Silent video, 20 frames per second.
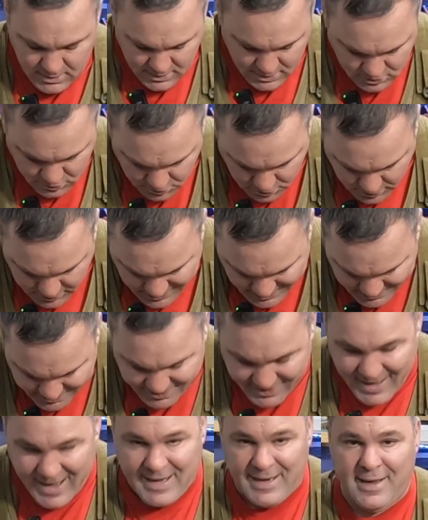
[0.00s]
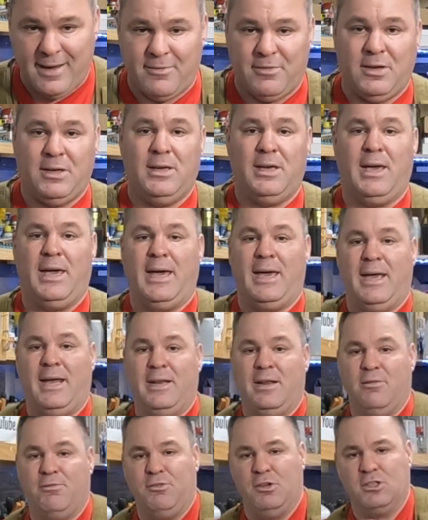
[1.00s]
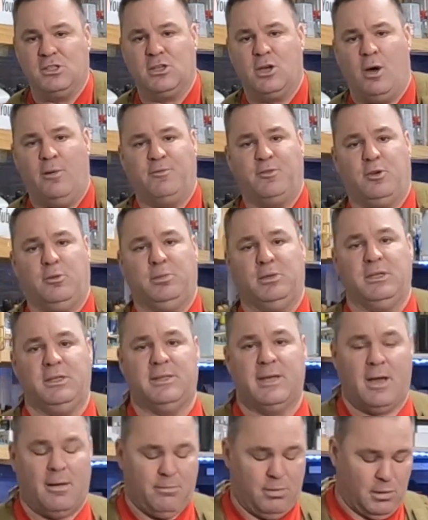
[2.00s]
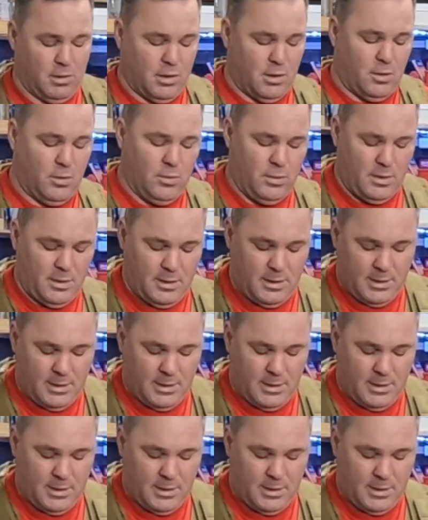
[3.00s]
It's really not that heavy, and it fits comfortably down below.